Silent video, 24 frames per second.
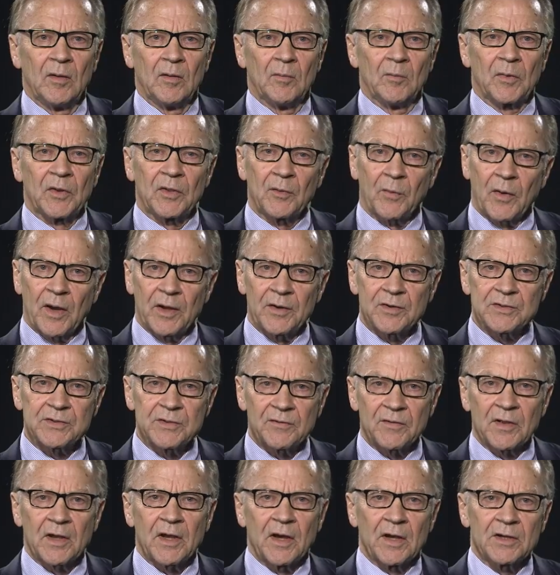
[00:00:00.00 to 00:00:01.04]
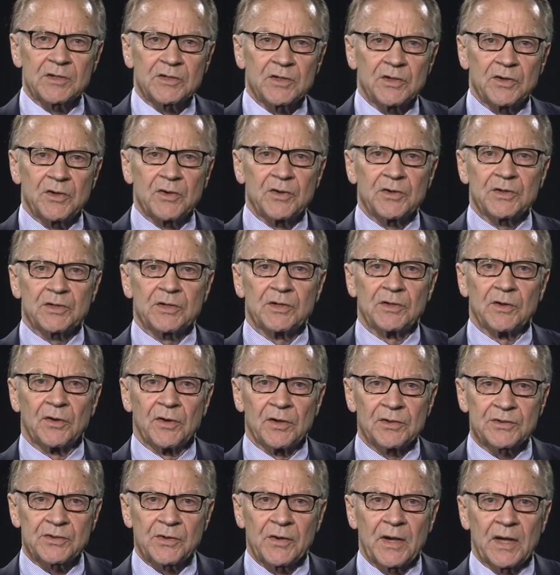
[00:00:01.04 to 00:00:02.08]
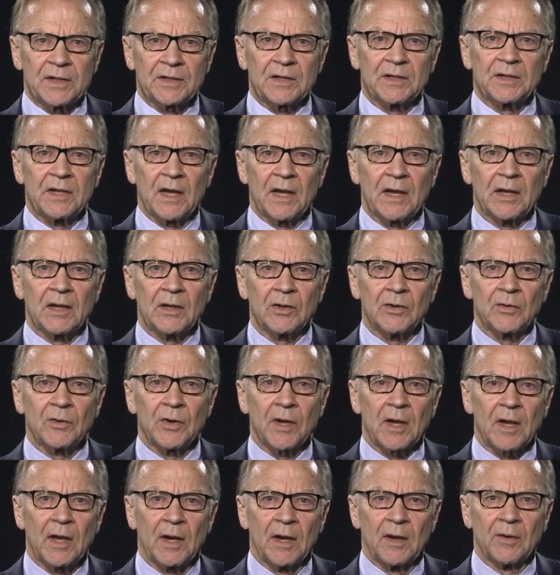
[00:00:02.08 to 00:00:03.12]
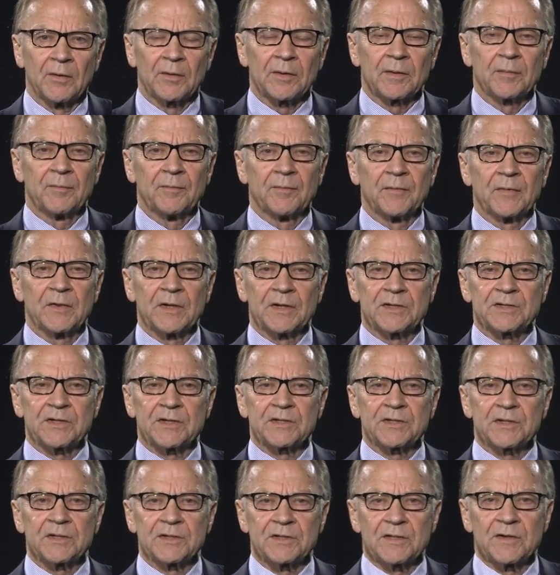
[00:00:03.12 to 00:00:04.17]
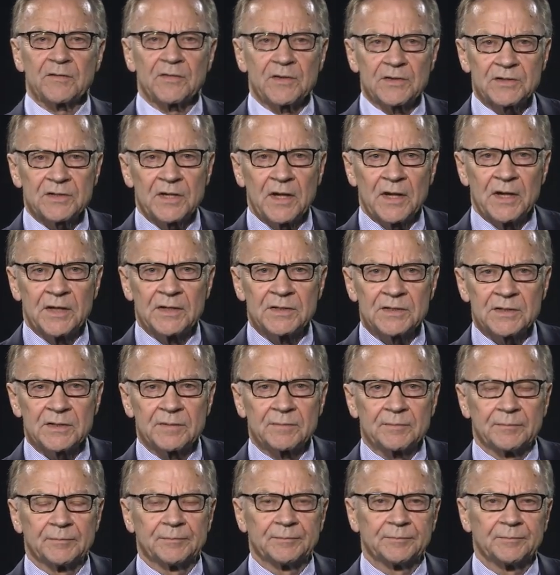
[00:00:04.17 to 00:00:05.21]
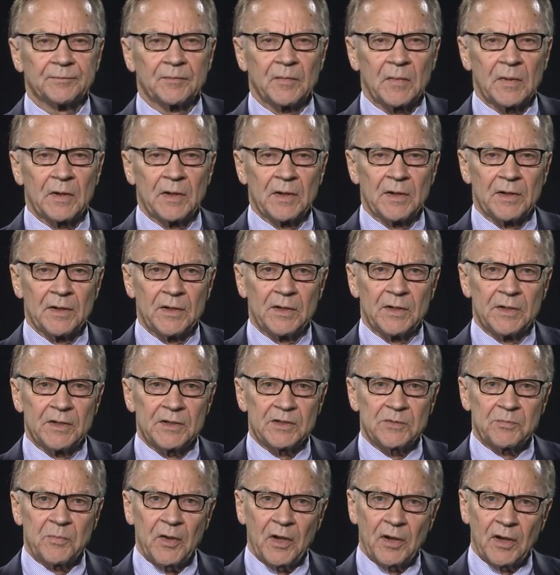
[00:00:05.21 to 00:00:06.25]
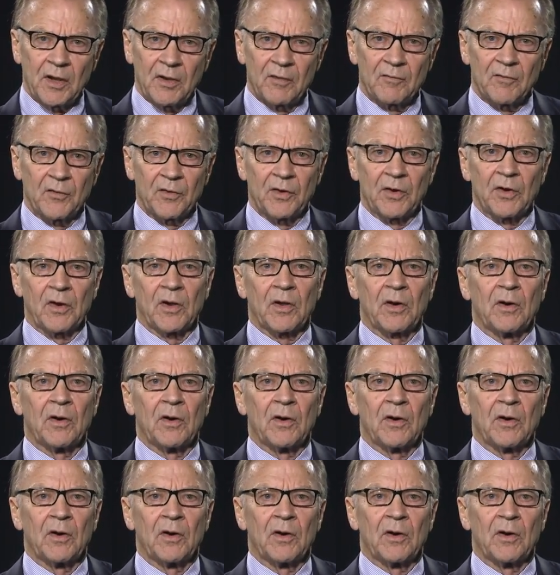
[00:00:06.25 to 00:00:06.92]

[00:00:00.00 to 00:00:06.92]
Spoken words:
But the writers of the Constitution also had to take into account the existence of the states. Speaking for nearly